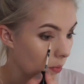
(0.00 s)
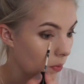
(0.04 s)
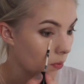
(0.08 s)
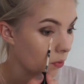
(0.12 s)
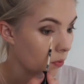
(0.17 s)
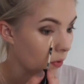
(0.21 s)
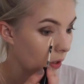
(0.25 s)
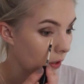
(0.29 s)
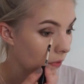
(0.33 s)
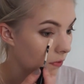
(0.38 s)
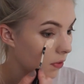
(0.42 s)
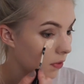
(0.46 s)

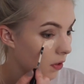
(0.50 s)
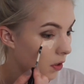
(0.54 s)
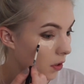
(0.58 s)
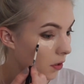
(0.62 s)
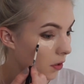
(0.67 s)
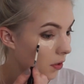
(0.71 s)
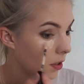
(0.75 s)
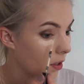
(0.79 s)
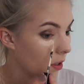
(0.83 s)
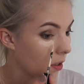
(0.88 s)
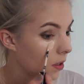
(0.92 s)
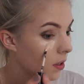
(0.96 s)

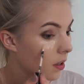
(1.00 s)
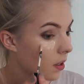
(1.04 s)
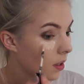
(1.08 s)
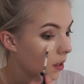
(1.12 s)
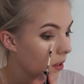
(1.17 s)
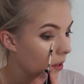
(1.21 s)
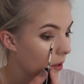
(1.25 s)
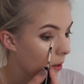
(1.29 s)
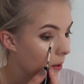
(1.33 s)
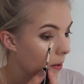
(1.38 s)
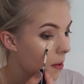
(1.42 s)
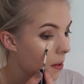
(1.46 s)
Revlon
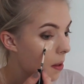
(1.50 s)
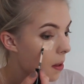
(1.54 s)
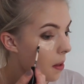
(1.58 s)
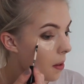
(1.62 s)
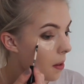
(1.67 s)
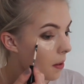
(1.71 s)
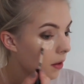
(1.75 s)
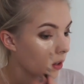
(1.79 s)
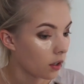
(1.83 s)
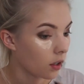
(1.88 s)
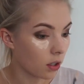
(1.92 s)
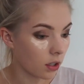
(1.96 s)

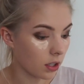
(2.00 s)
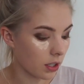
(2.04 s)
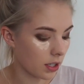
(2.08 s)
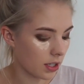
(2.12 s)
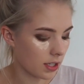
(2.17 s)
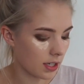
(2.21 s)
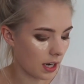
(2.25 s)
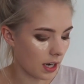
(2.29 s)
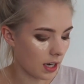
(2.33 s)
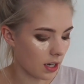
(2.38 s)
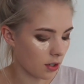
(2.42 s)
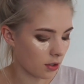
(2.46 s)

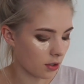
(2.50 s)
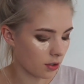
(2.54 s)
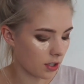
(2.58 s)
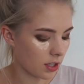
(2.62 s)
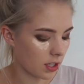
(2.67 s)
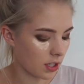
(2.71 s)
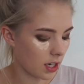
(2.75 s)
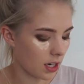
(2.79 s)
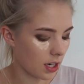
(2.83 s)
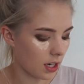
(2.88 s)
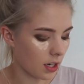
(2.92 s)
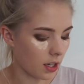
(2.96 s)
Colourstay
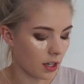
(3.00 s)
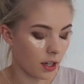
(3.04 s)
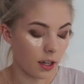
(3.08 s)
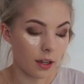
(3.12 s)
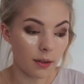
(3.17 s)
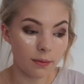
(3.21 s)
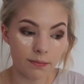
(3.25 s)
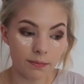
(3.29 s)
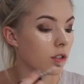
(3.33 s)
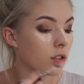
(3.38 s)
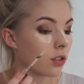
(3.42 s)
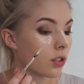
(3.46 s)
concealer.
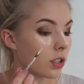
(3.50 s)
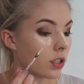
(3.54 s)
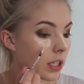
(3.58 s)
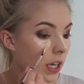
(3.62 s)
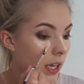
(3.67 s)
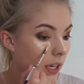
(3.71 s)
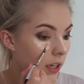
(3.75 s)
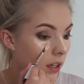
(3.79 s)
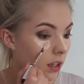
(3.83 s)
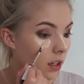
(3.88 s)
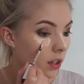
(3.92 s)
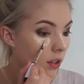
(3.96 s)
So just
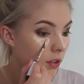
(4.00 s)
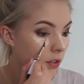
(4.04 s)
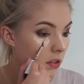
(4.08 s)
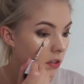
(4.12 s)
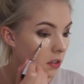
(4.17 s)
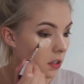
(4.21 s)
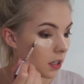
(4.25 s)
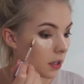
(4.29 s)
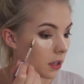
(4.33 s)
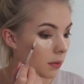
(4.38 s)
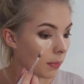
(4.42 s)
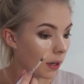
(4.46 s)
take it
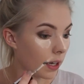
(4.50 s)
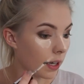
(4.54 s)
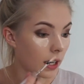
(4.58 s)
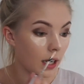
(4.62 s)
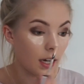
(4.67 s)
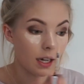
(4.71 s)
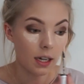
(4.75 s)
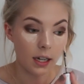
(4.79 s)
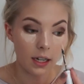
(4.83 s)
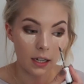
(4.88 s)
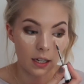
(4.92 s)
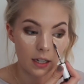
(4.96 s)
underneath my
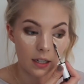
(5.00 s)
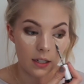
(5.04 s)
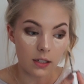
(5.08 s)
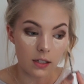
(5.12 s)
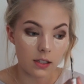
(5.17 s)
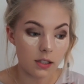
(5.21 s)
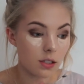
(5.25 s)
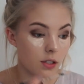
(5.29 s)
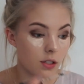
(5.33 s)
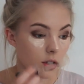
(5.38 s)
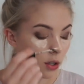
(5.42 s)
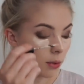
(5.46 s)

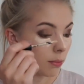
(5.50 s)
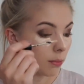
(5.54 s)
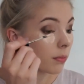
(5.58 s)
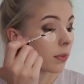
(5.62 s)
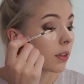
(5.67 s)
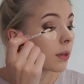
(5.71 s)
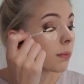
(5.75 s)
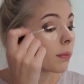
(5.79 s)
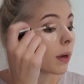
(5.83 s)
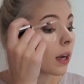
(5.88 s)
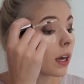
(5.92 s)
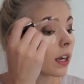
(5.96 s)
eyes, on
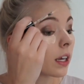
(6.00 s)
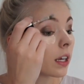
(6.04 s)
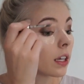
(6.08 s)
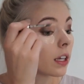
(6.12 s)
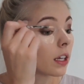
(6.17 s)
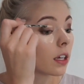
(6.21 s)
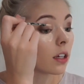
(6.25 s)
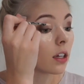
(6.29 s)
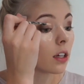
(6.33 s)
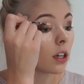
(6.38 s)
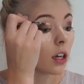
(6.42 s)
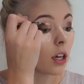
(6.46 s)

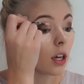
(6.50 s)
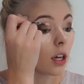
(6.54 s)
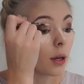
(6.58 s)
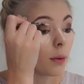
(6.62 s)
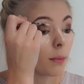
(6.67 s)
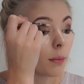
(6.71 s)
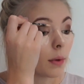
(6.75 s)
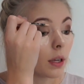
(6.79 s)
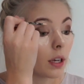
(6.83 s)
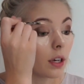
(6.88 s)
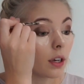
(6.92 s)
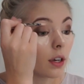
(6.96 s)
my
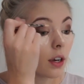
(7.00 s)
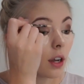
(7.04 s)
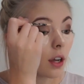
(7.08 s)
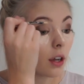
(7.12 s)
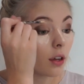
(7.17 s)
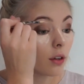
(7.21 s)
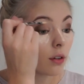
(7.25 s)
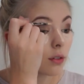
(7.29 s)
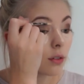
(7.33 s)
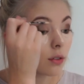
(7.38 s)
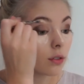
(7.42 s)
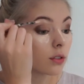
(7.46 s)

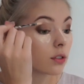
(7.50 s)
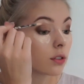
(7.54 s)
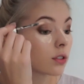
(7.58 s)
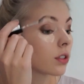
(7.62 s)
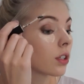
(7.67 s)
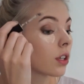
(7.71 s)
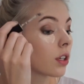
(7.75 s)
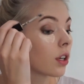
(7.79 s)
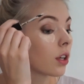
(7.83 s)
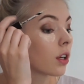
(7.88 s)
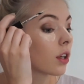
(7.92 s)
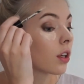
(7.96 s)
nose,
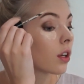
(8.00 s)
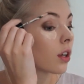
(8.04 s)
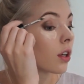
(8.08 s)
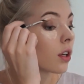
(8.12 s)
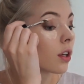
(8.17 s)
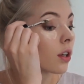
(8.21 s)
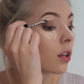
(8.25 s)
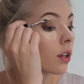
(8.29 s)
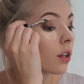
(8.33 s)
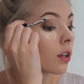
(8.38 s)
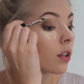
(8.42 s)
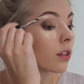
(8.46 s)

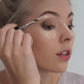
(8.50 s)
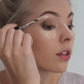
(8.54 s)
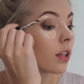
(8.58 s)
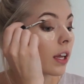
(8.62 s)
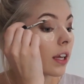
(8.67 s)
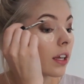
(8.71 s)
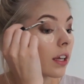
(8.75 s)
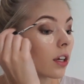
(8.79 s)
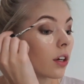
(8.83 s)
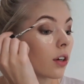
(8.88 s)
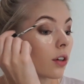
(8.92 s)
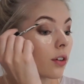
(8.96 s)

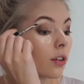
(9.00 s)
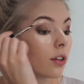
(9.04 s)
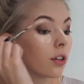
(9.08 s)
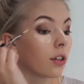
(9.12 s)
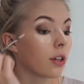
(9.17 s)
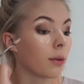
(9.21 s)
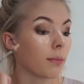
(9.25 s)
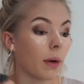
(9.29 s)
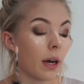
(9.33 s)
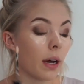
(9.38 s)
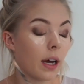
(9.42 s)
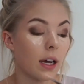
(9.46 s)
take it
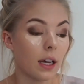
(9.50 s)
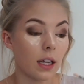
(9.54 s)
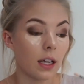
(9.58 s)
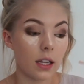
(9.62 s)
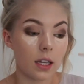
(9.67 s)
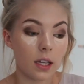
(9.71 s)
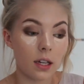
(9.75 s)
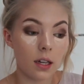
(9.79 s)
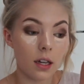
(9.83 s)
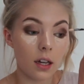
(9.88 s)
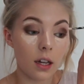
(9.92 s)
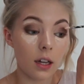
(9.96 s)
under
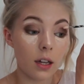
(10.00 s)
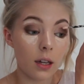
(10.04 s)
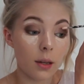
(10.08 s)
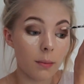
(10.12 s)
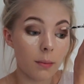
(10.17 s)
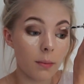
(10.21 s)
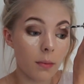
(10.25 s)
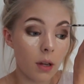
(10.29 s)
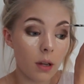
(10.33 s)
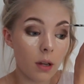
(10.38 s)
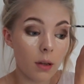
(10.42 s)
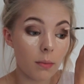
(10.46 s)
my
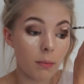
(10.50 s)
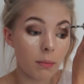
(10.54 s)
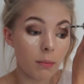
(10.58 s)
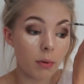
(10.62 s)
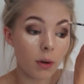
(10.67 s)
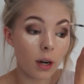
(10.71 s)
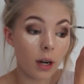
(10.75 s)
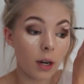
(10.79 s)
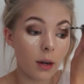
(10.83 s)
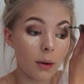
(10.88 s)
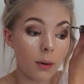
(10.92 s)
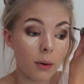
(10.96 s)

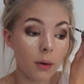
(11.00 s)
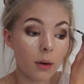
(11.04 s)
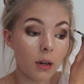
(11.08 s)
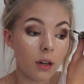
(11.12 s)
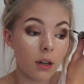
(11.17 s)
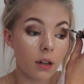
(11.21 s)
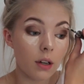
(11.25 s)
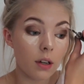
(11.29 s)
brow